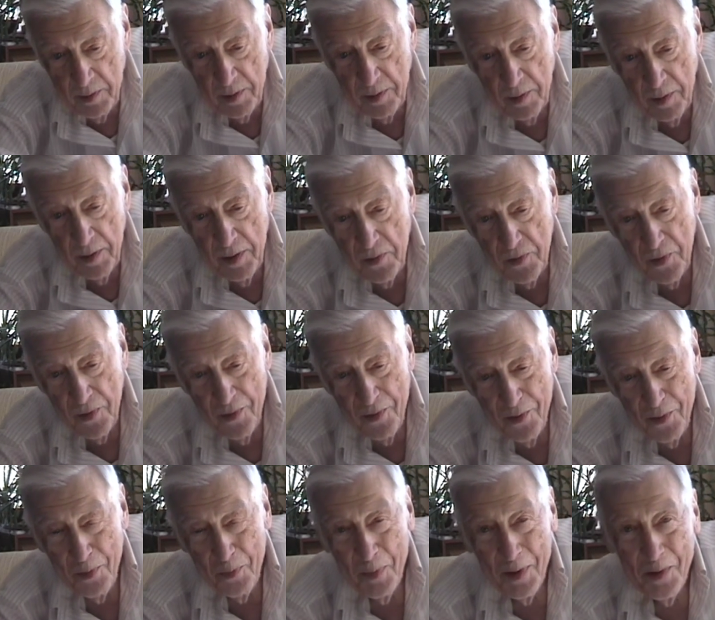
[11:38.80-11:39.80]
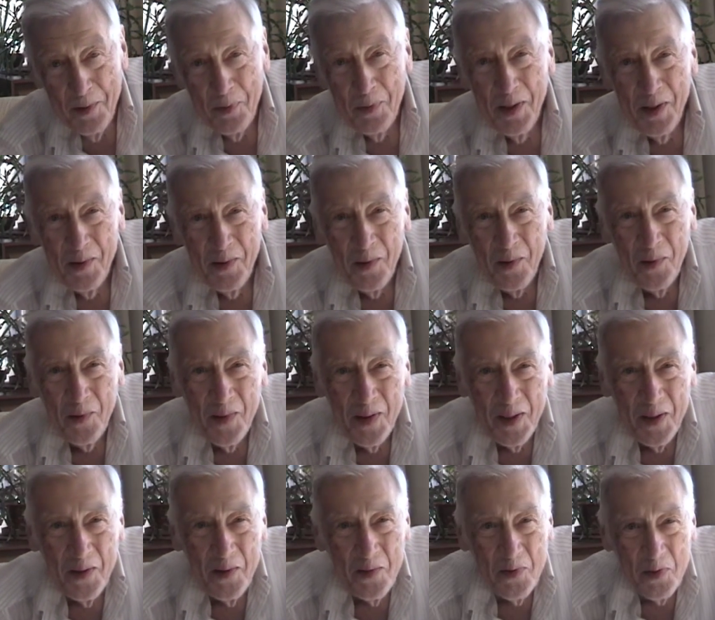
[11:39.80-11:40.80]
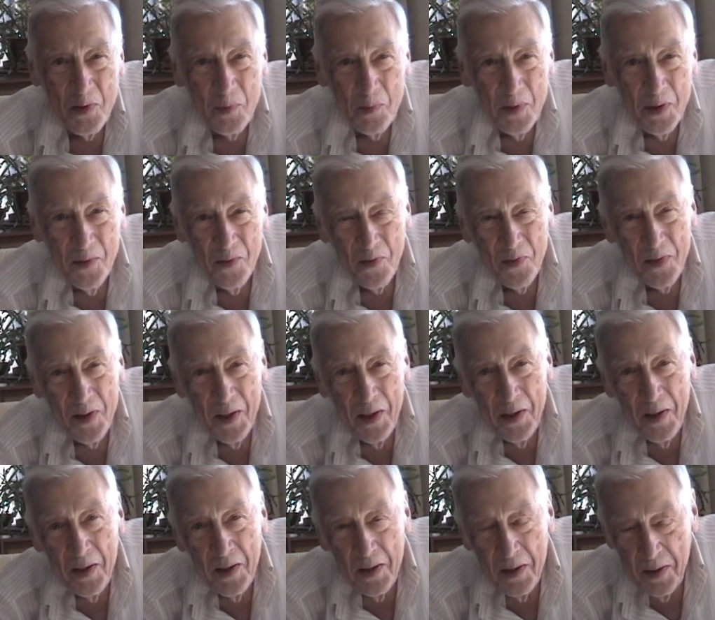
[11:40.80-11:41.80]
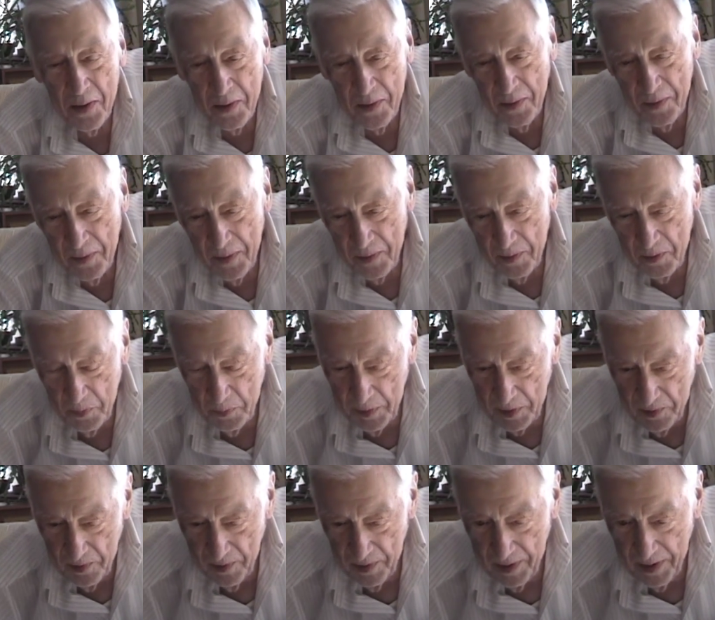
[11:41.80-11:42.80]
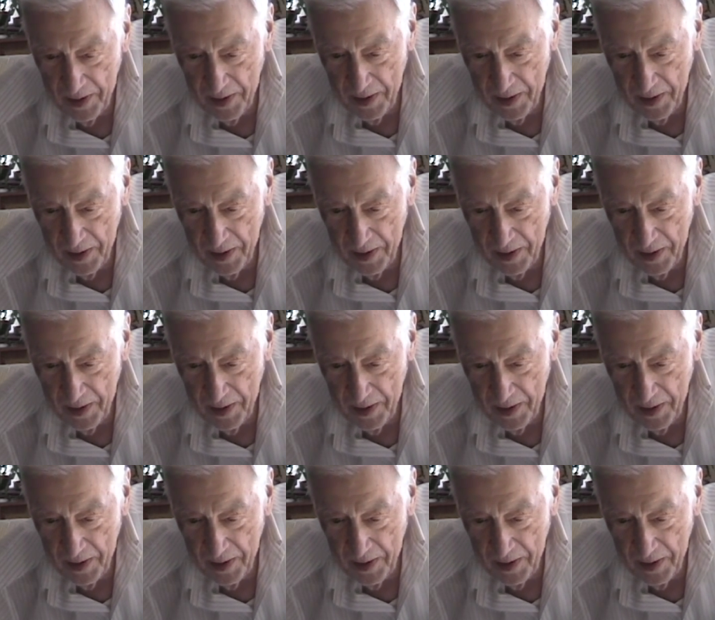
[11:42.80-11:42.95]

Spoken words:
collisions between all the instruments, especially